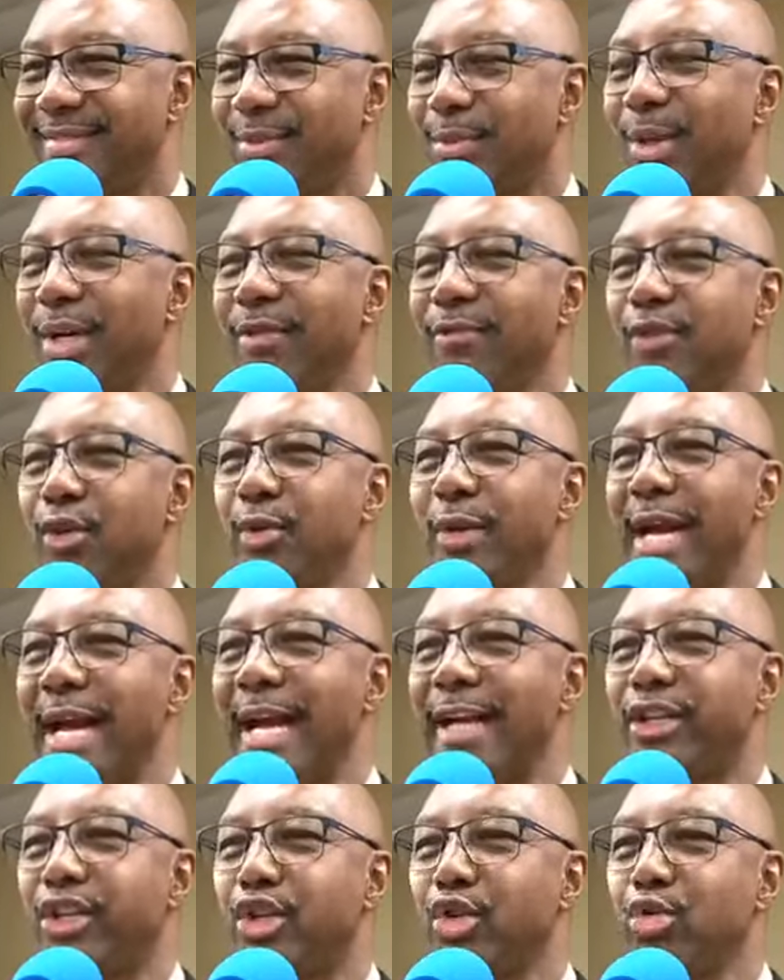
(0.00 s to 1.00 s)
What if you
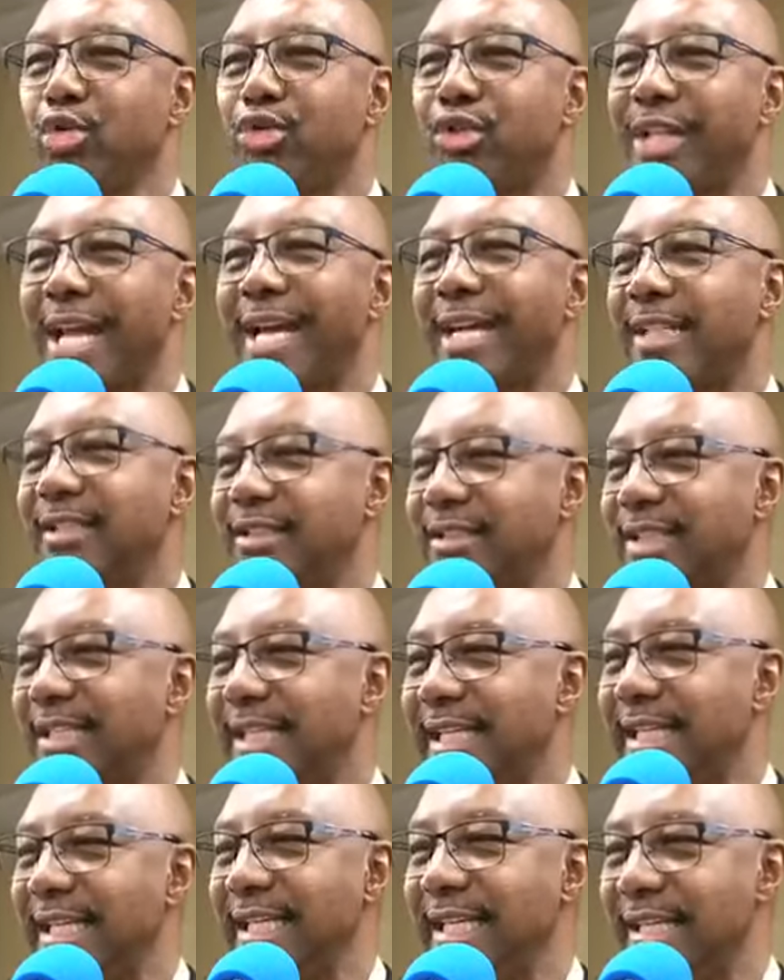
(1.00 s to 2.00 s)
had two seconds to
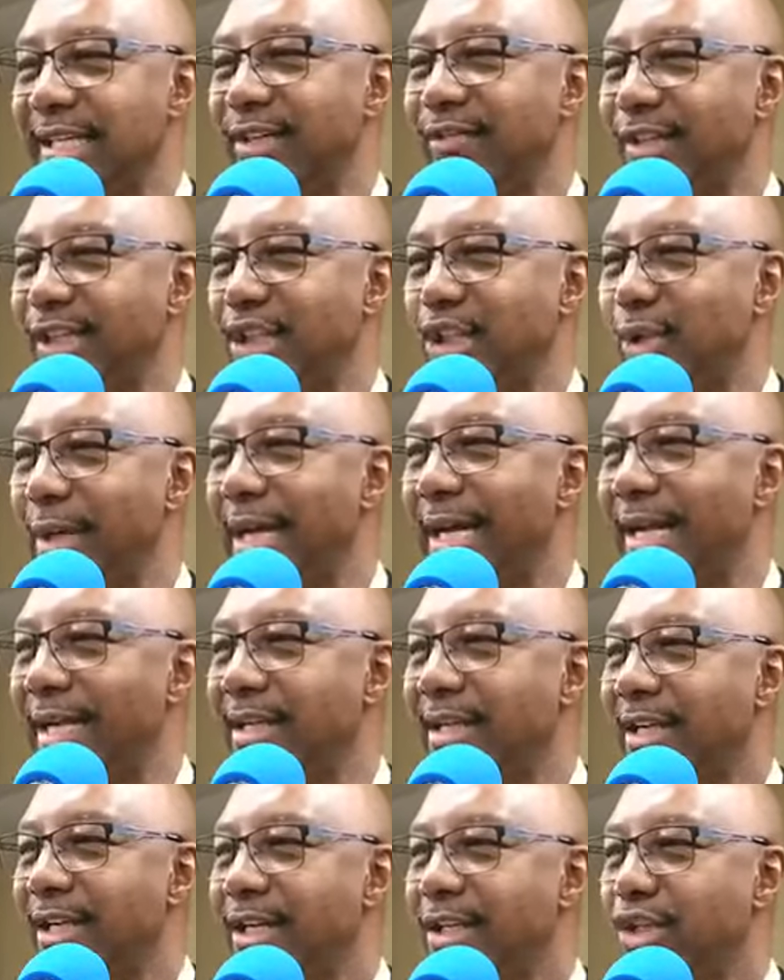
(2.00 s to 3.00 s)
live and you
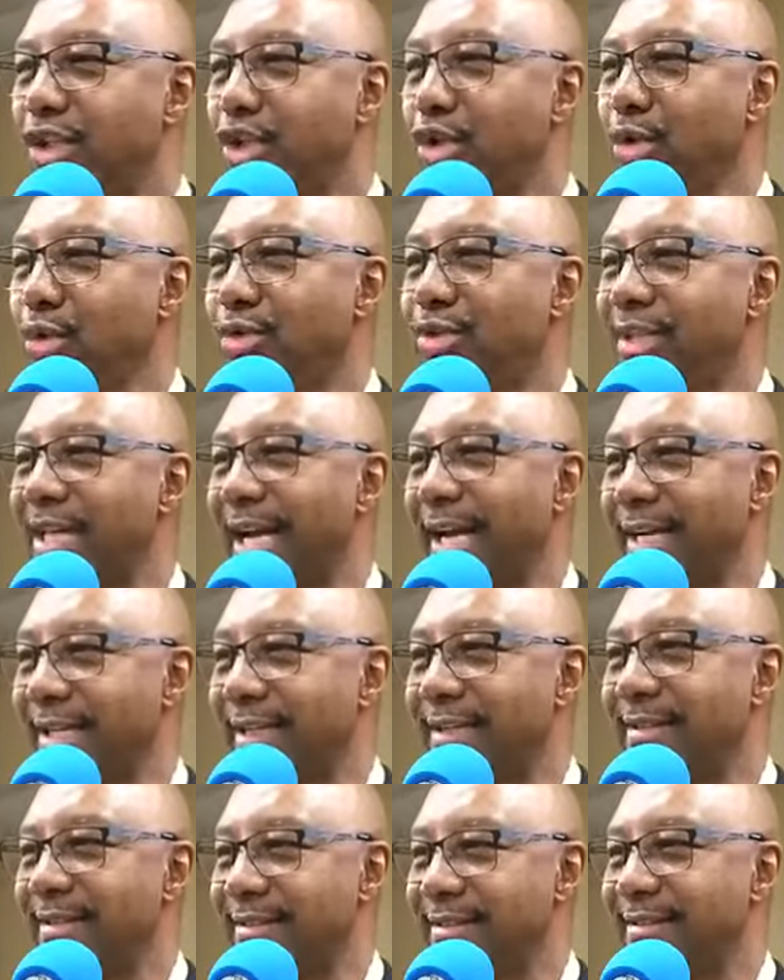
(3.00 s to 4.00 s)
had two
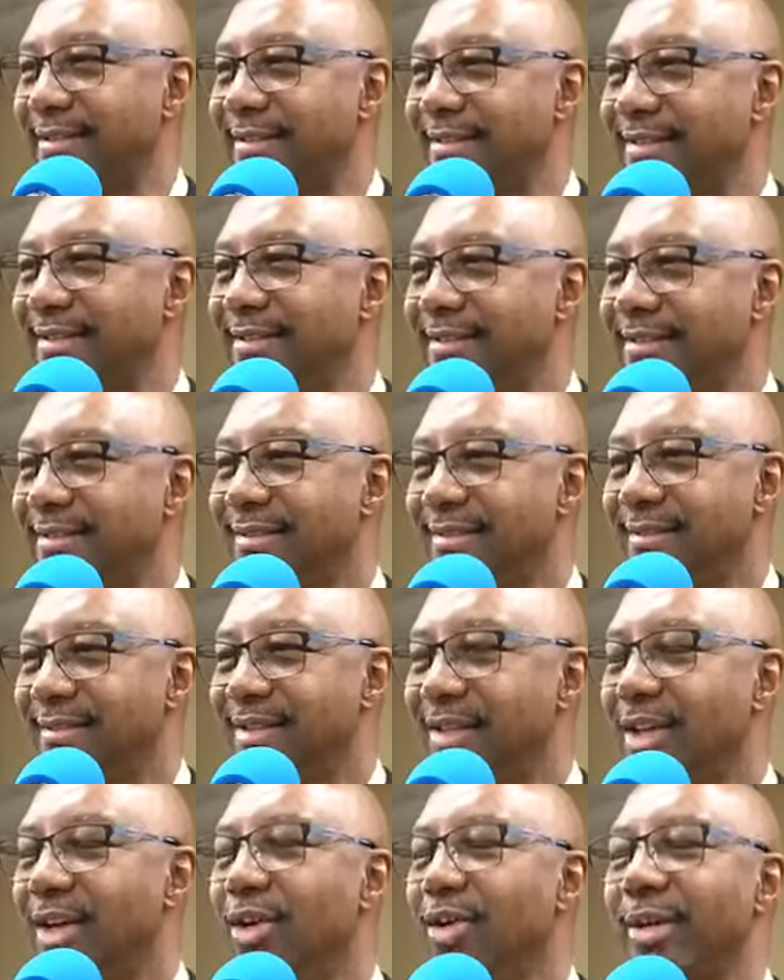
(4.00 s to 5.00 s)
seconds,
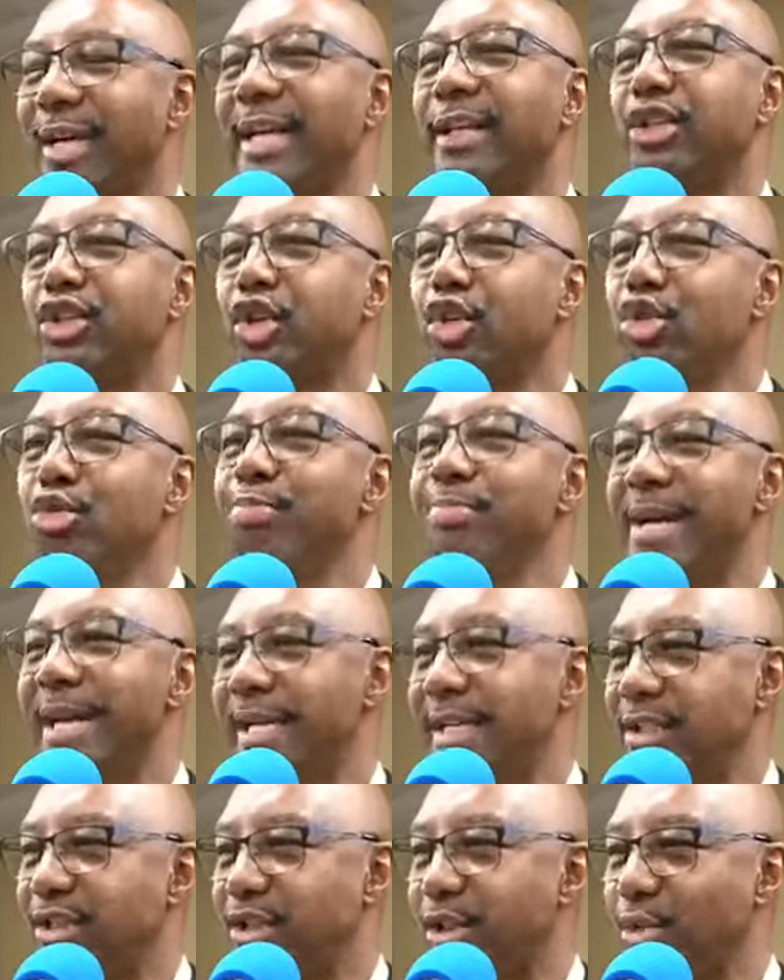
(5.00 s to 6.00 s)
okay, two
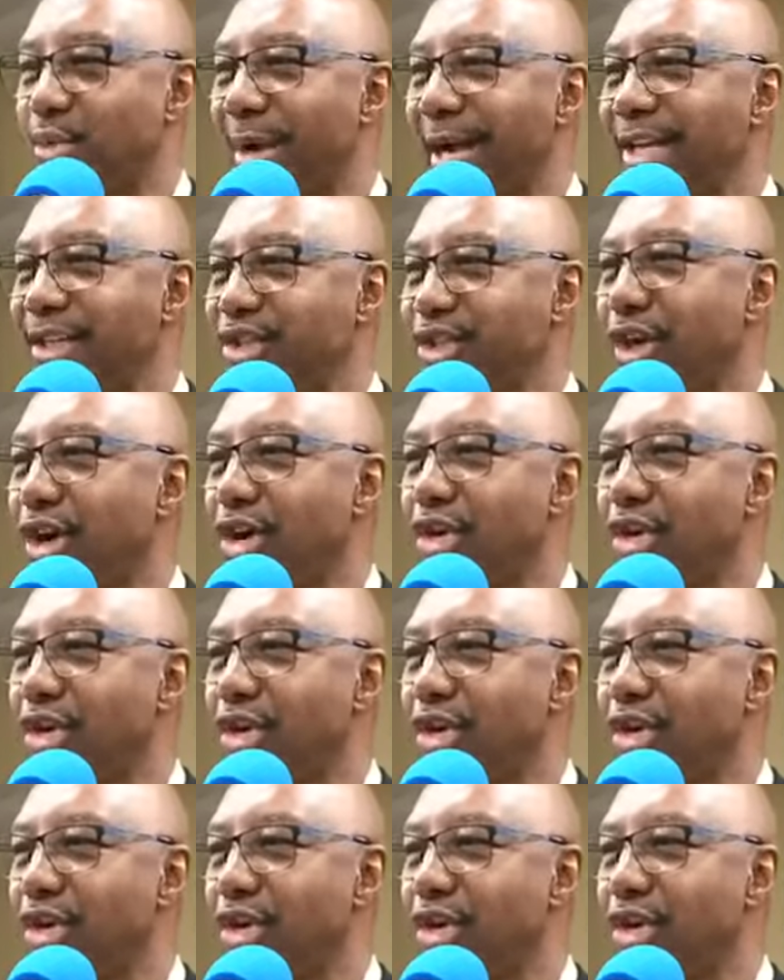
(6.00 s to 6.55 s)
minutes to write your